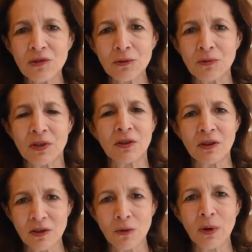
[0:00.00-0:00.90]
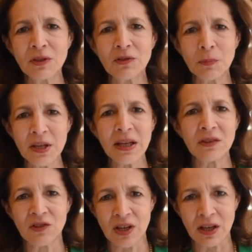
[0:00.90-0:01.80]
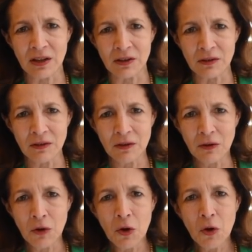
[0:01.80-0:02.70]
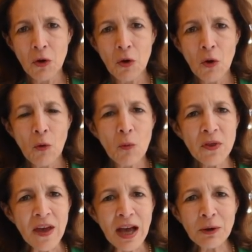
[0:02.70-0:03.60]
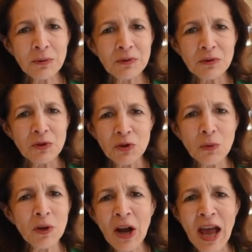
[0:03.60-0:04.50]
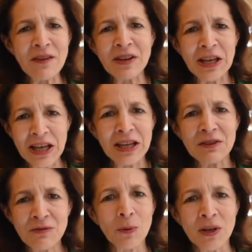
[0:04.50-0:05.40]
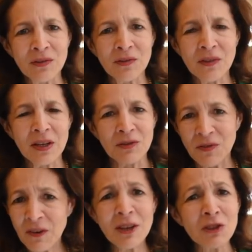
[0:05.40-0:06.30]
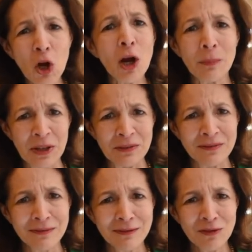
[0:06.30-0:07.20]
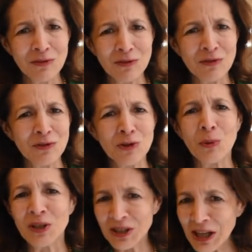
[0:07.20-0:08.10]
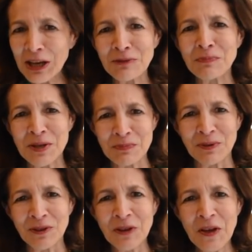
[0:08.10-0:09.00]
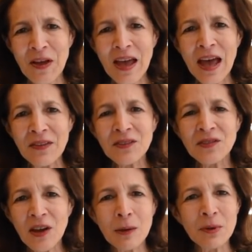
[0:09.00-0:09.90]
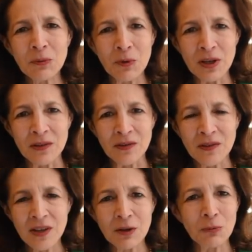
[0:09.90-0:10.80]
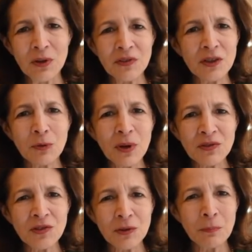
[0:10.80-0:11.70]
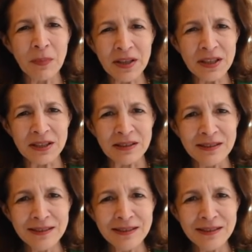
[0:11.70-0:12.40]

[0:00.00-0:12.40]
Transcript: children are going to be educated without your having any voice is very alarming to a lot of people. And this time it was. It wasn't a question of money.